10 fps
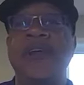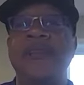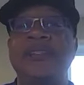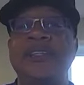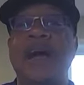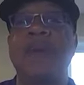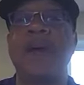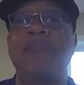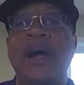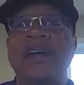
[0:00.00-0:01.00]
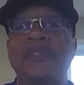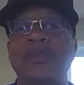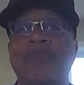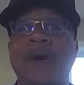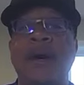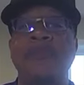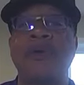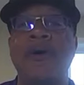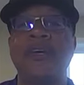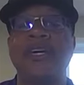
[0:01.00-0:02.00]
other time I might do a Pop
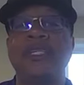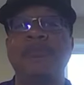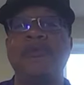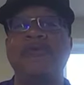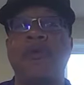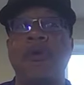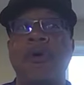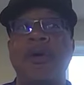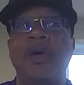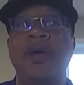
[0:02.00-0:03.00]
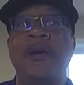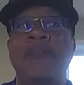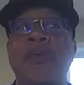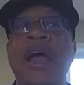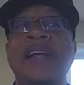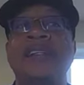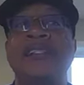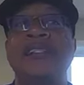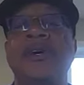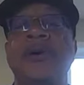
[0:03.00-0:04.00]
Tart is before
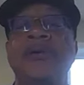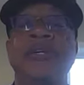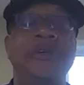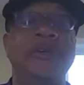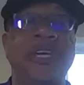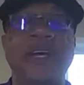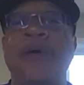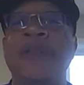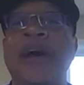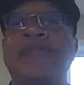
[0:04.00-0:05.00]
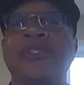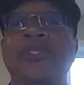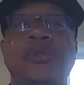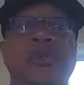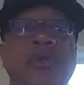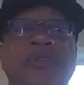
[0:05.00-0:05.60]
practice. So, you get home after school,